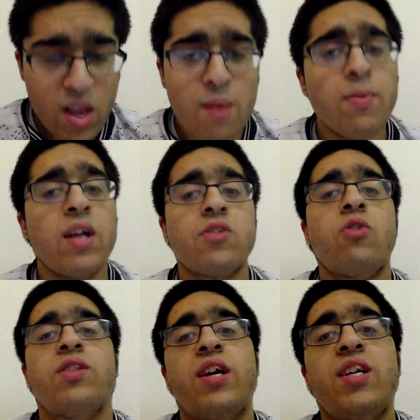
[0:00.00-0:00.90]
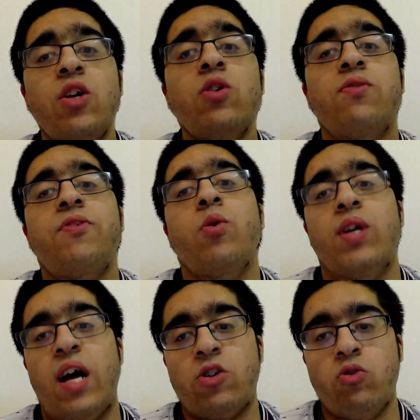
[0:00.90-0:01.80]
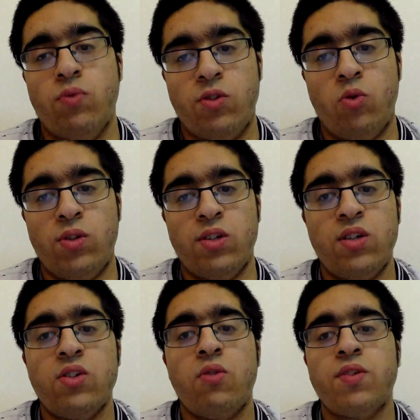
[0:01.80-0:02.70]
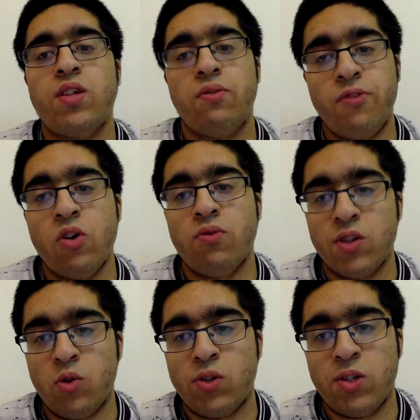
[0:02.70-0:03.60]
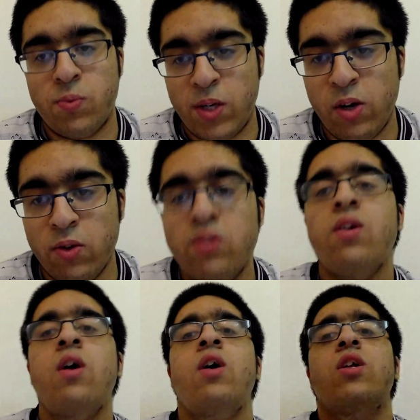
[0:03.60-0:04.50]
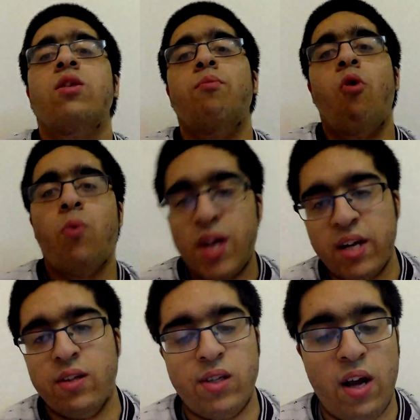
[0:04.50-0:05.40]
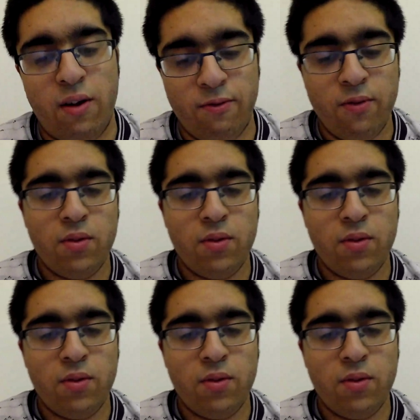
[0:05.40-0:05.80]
they use fewer natural resources, because obviously the fewer resources we use, the more we conserve.